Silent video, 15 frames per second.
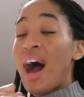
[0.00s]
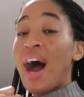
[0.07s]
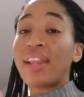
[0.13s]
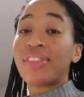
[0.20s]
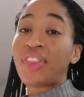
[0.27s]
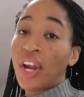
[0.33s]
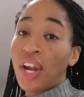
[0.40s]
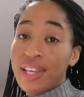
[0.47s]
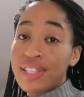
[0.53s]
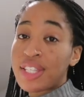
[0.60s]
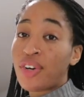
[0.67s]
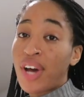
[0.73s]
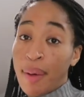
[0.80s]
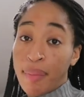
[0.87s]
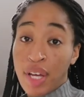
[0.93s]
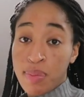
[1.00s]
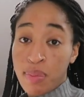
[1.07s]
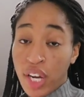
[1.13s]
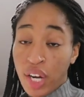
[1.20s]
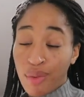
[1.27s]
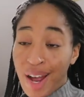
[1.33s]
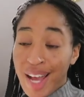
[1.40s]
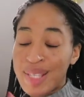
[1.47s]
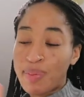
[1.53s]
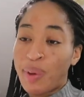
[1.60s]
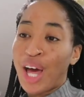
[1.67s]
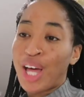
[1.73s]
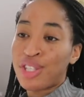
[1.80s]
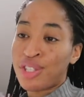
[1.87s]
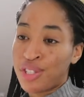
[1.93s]
I thought I still had basmati rice, but
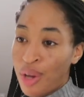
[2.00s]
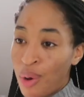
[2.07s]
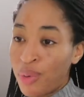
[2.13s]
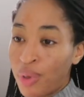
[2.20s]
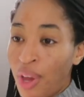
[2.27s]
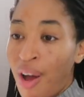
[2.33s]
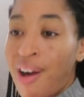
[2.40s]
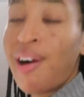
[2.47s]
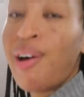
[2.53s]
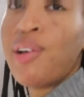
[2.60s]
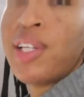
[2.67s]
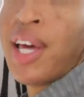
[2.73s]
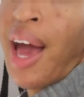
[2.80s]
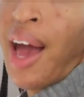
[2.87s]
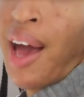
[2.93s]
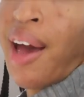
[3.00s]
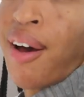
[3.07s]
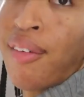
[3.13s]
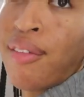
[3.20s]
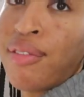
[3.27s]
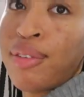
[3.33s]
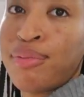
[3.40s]
I don't. Y'all only have